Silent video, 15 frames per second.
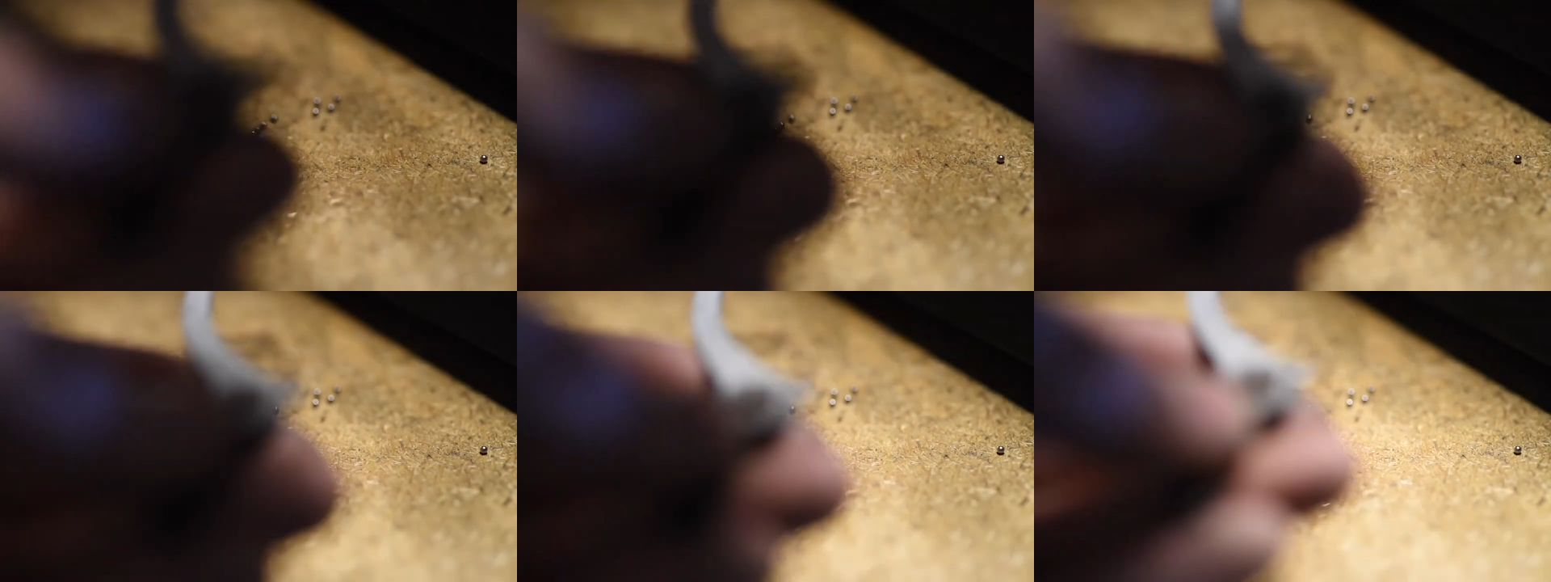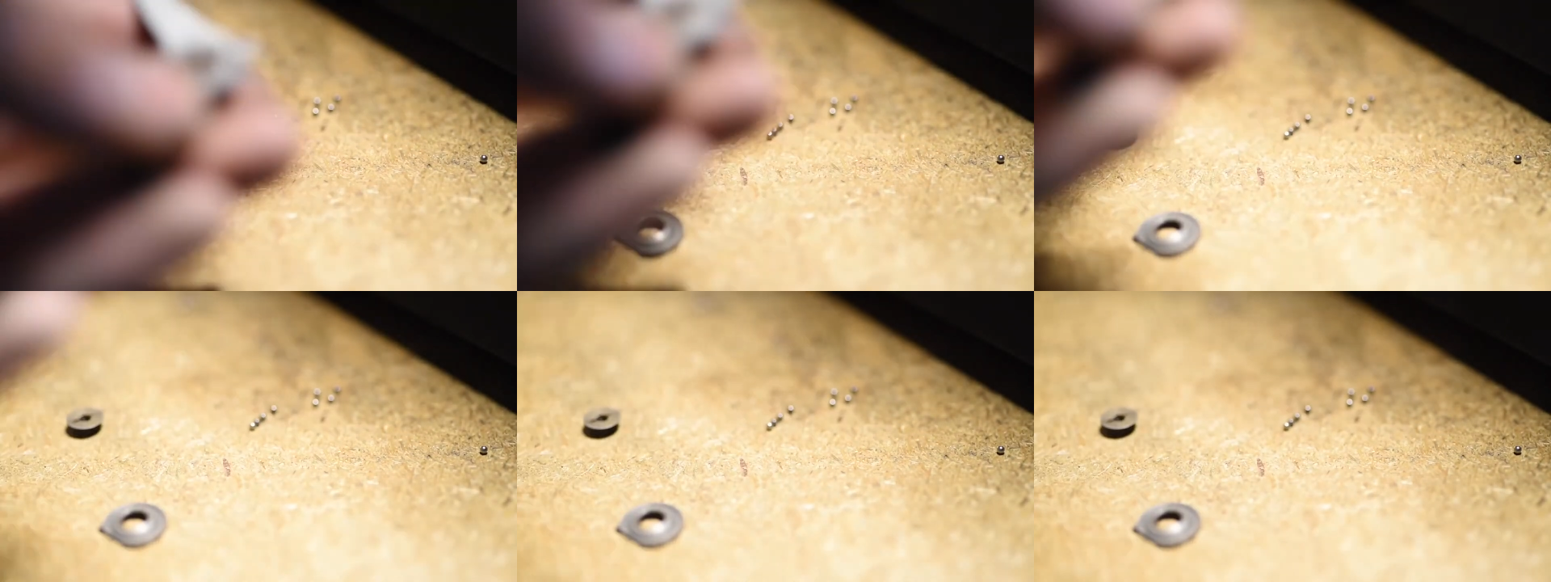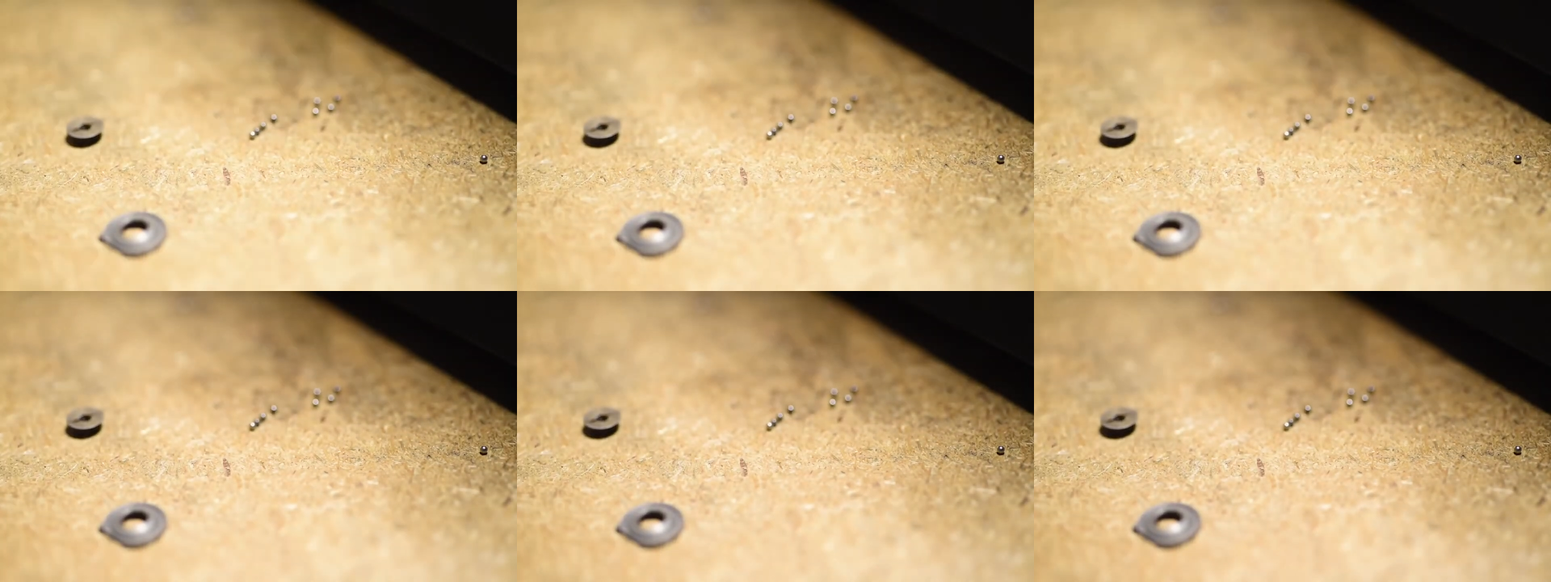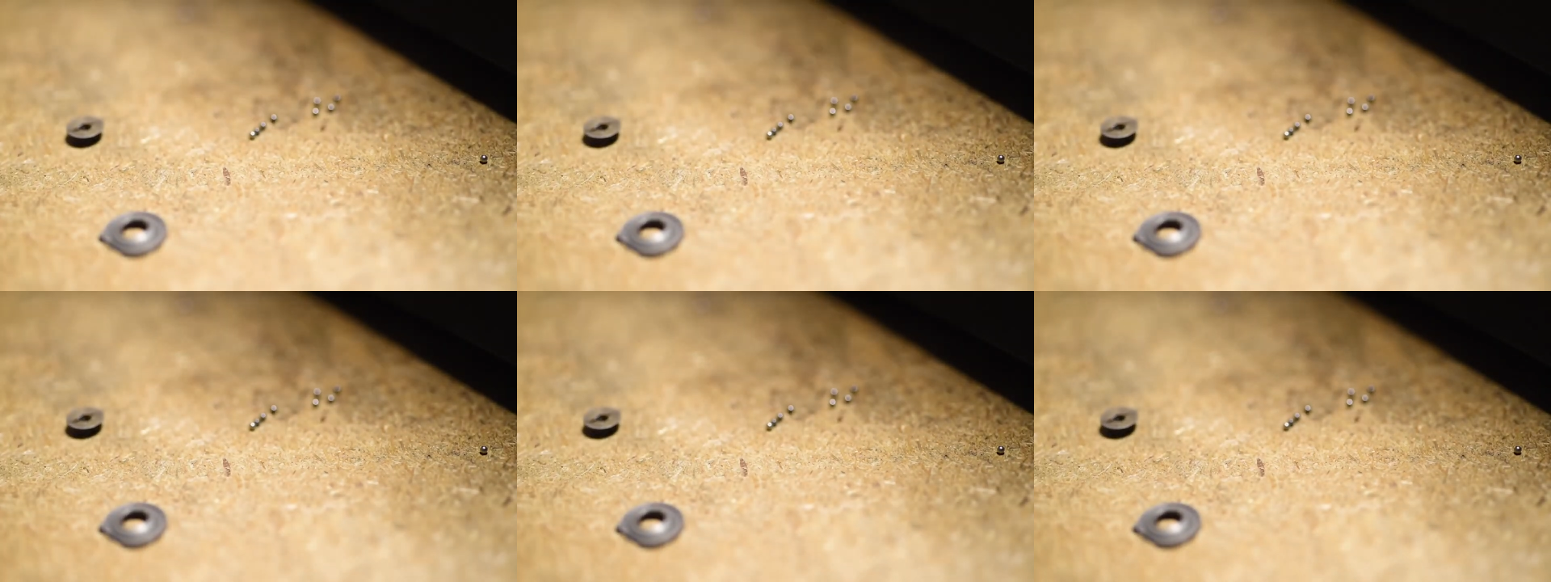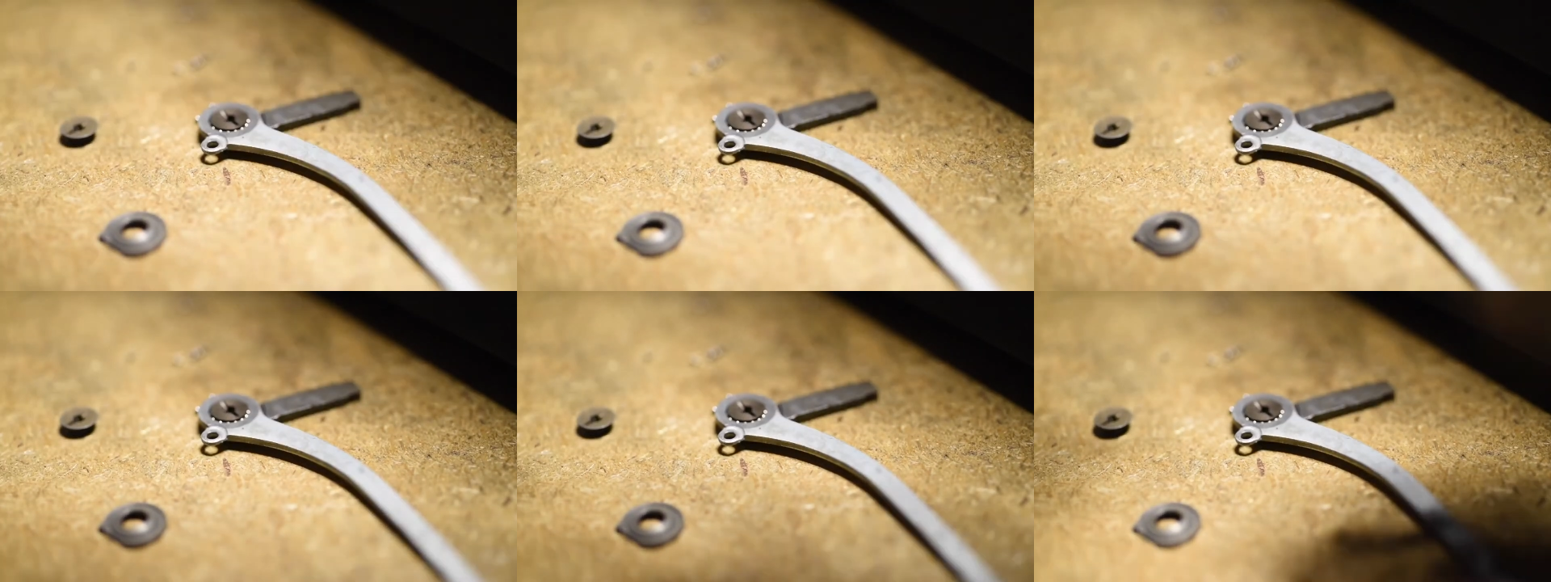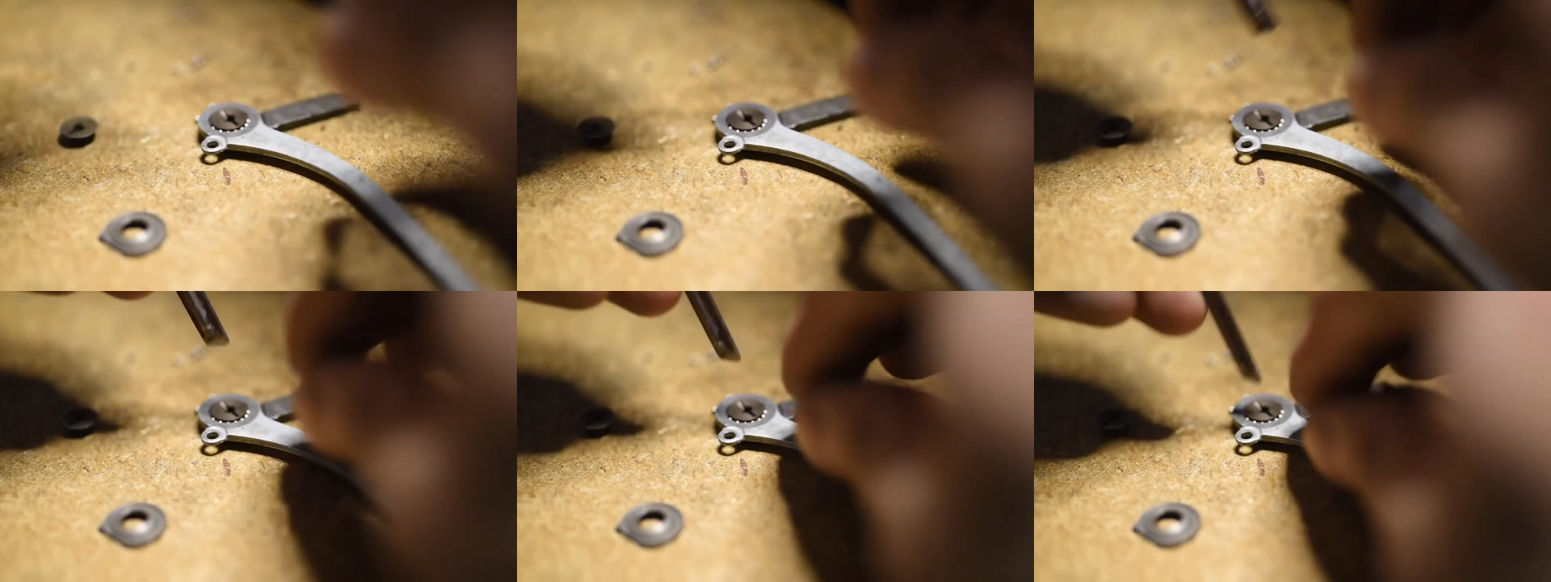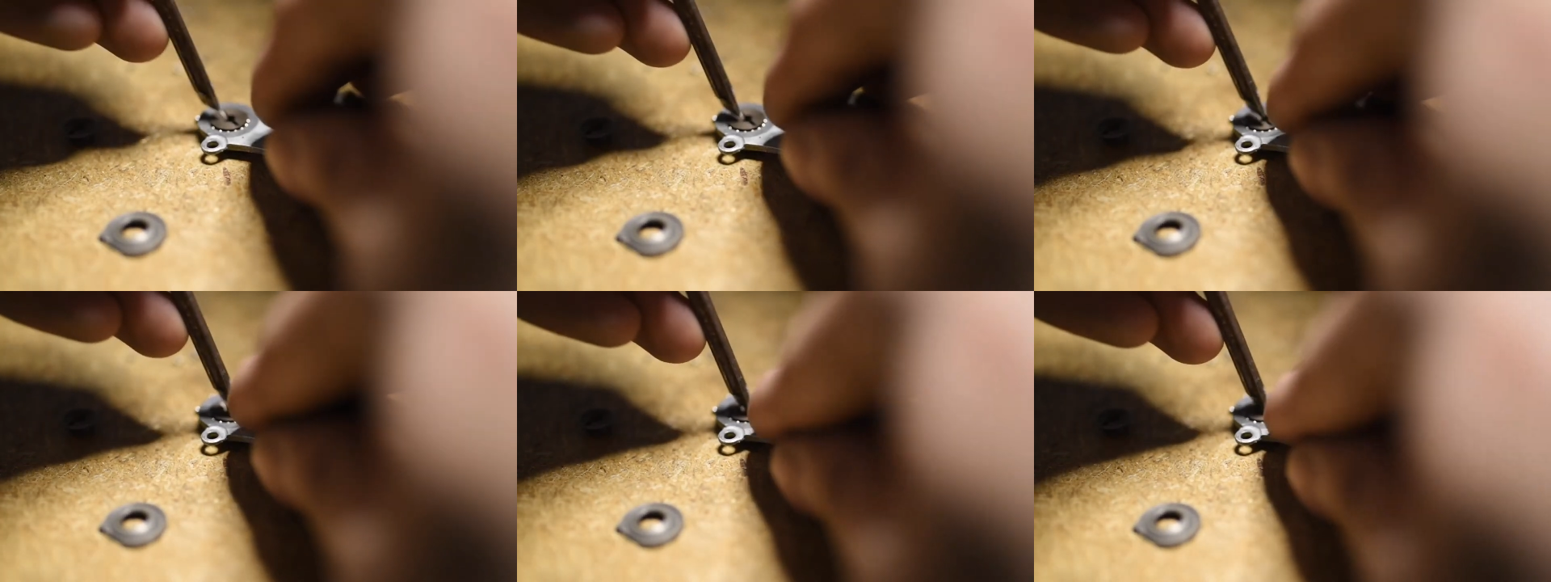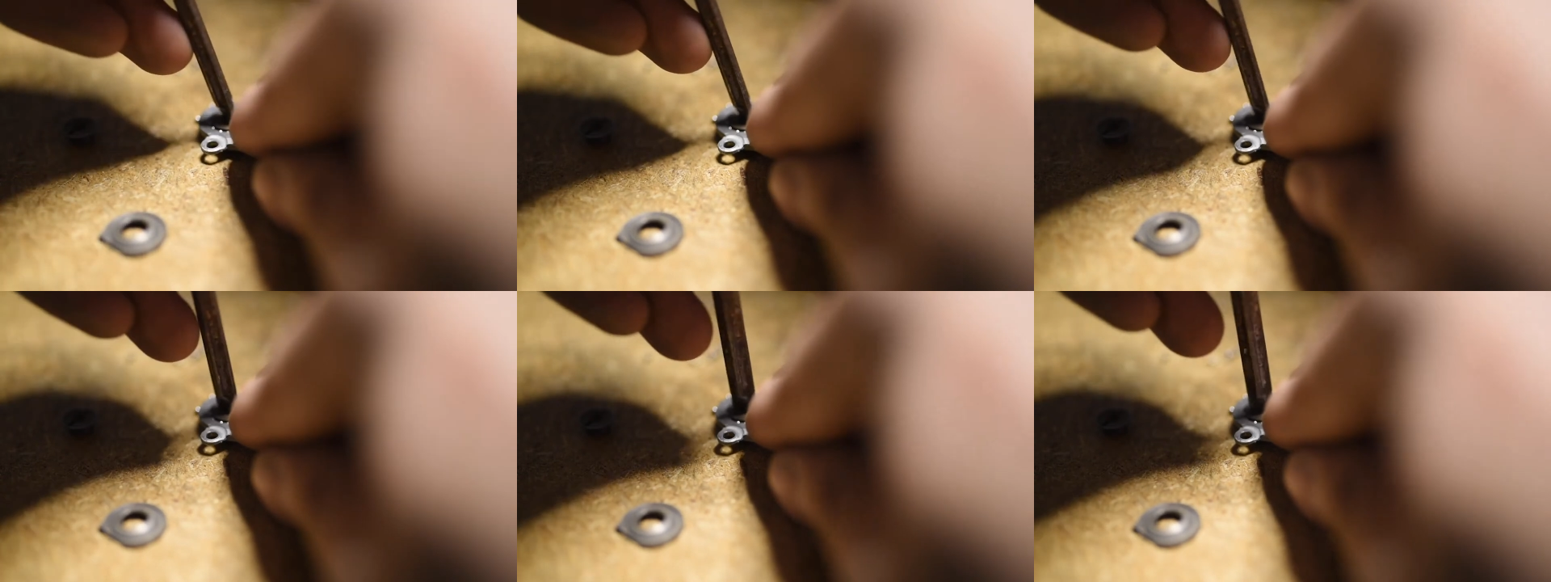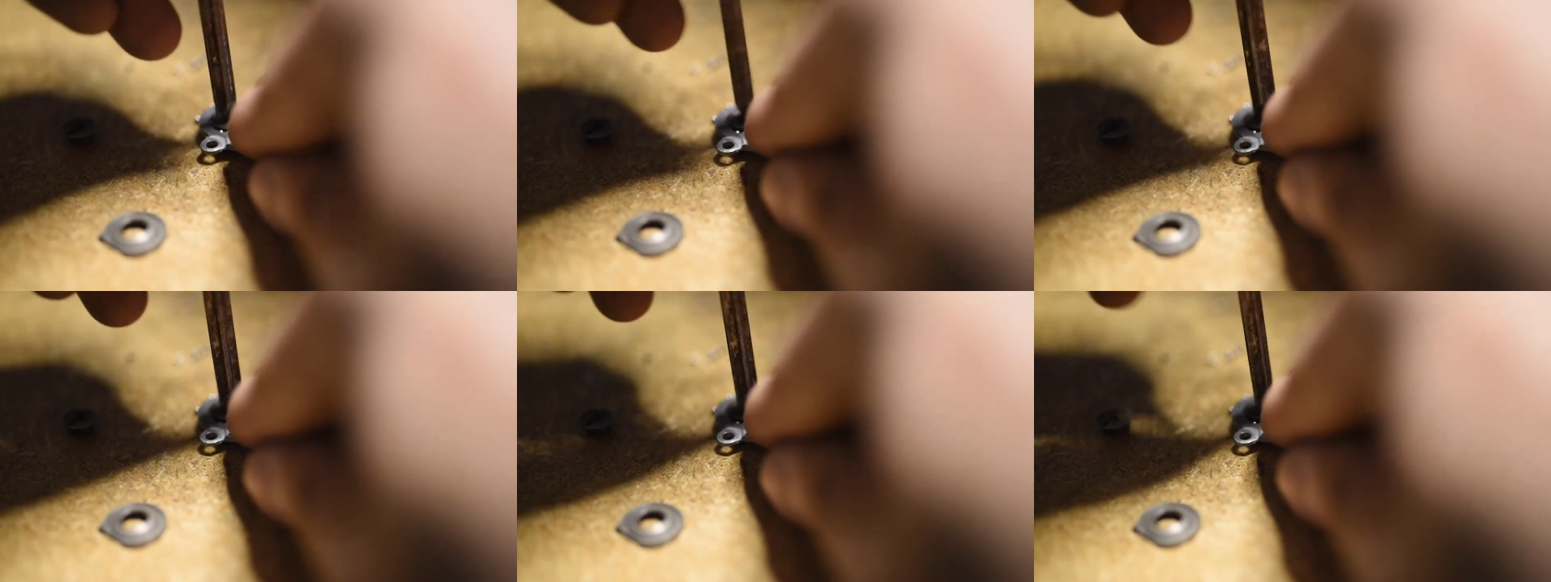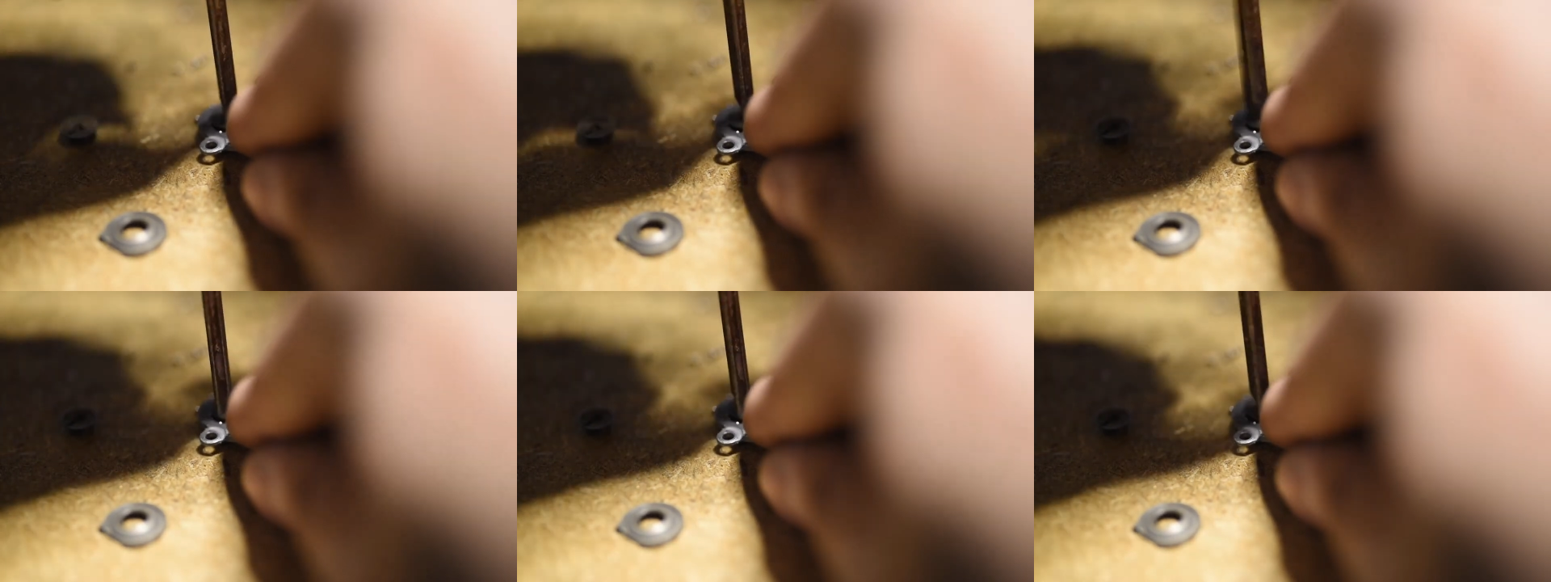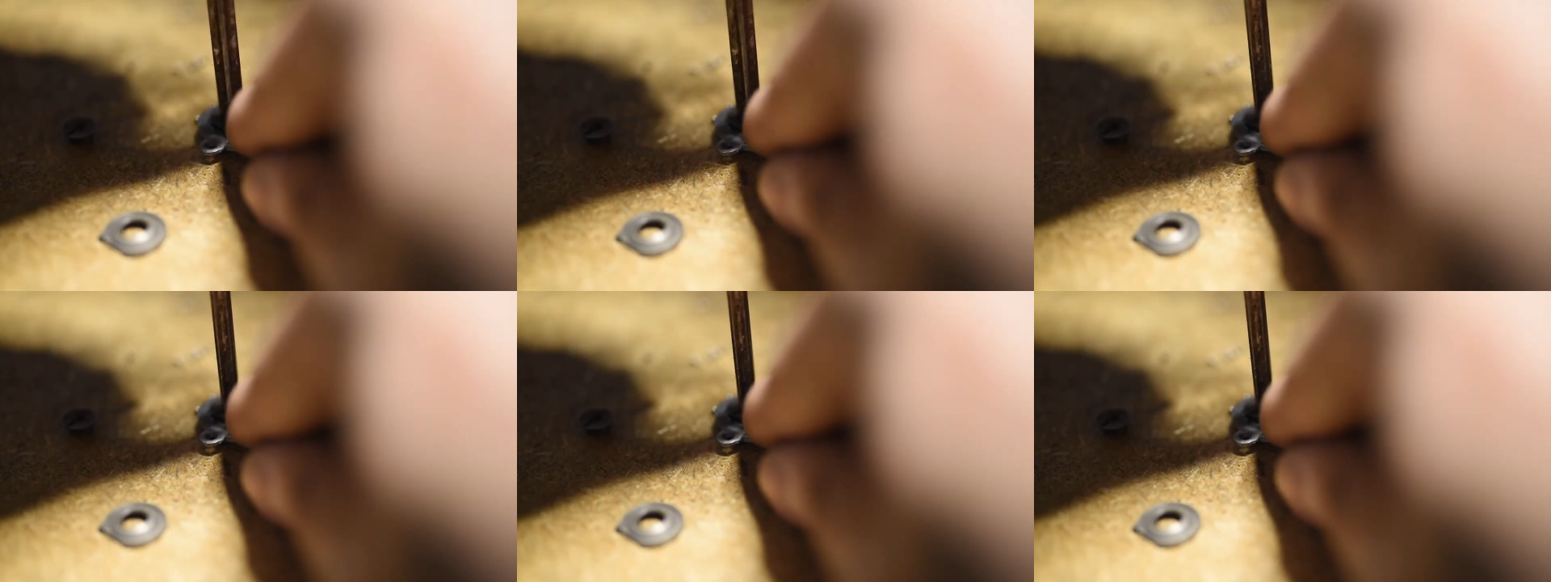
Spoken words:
No face is visible, so there are no lips to read.